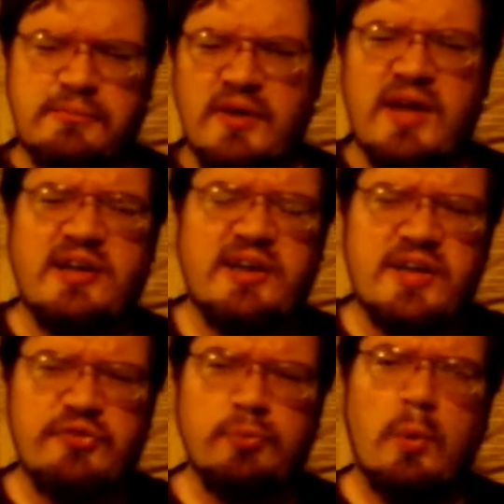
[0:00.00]
And
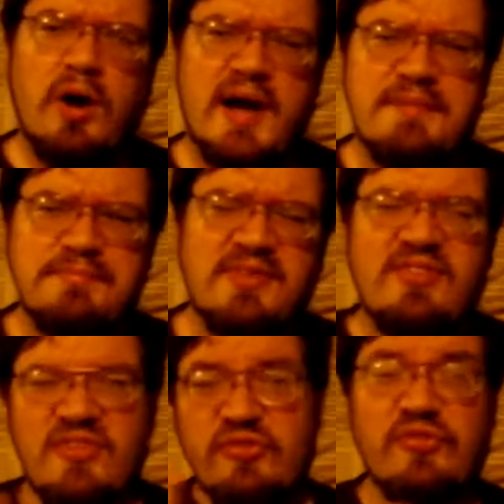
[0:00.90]
here's why.
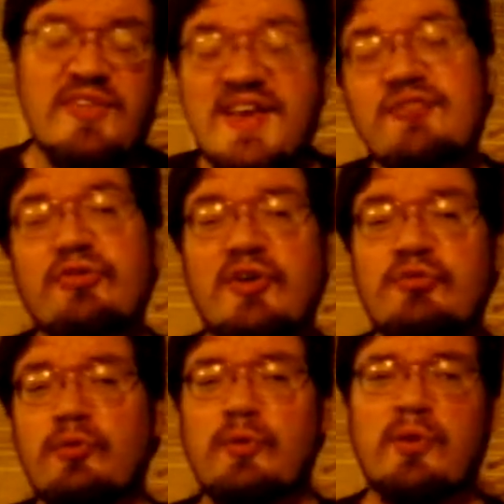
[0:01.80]
This is the
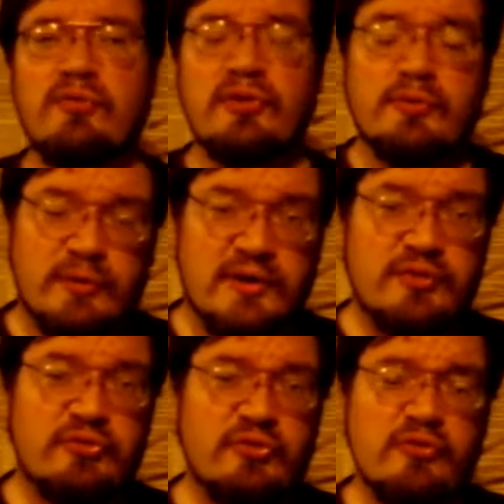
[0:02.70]
intellectual equivalent of what a
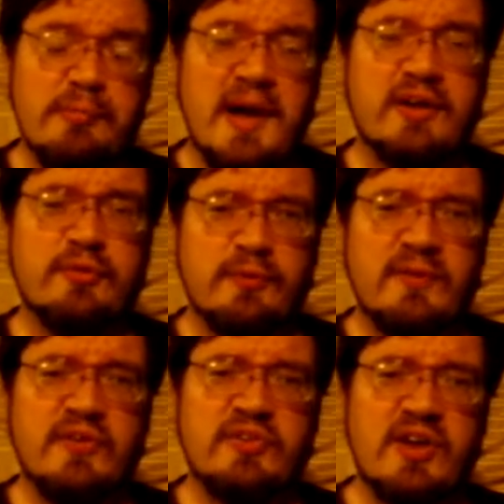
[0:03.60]
silverback
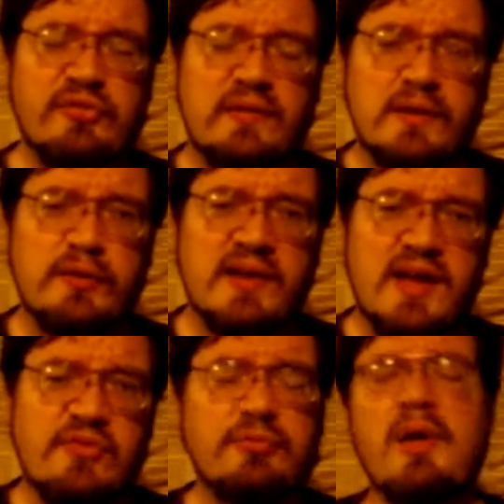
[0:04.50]
gorilla does in the
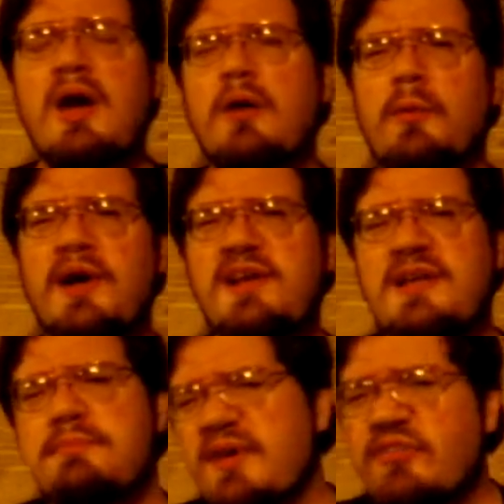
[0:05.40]
lowlands when he
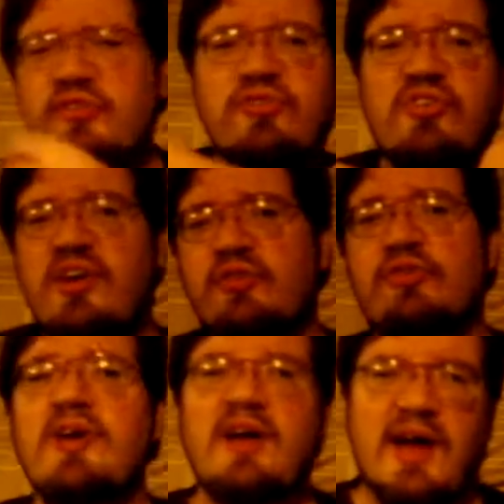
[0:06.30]
beats his chest
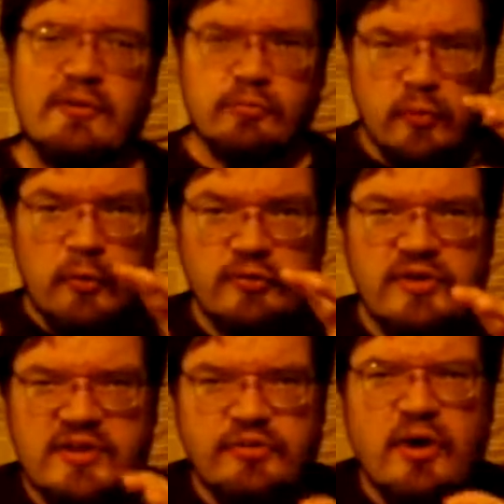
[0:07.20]
and roars at
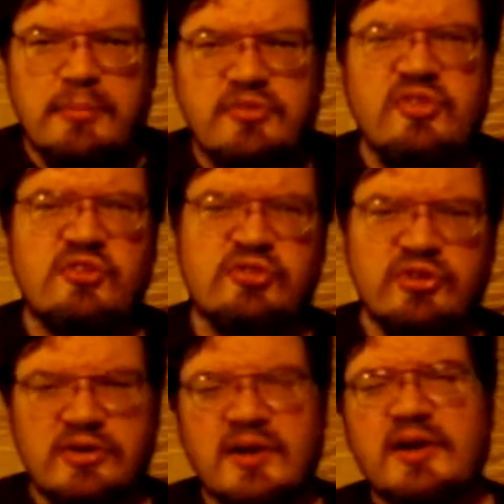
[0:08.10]
his
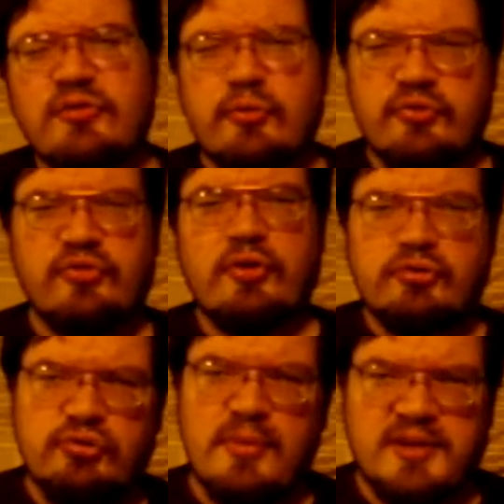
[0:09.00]
competition to
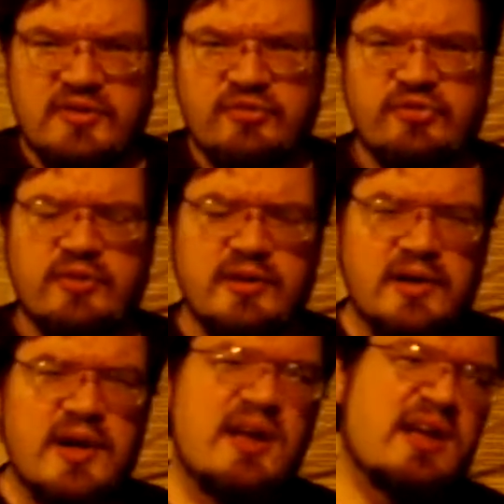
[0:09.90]
assert dominance.
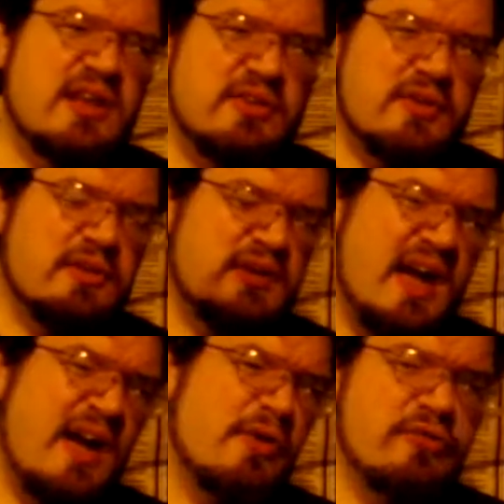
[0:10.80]
It
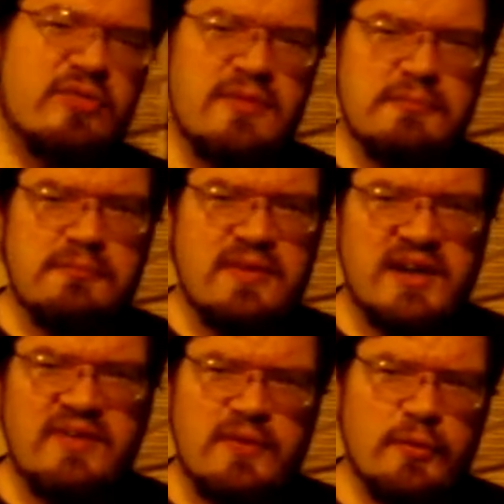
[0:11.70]
cows the men
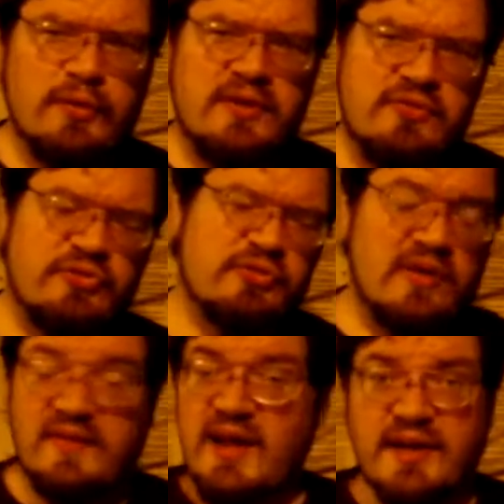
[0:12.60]
in the audience,
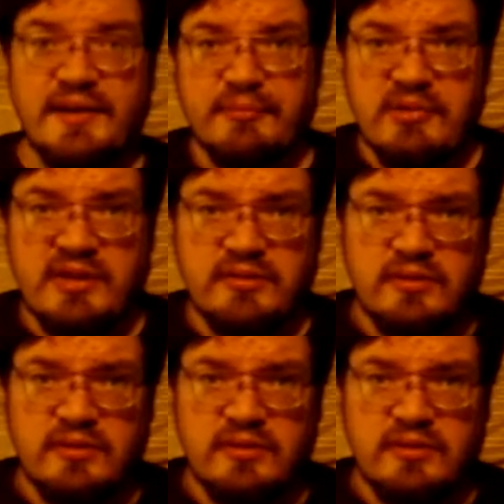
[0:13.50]
and they are young men,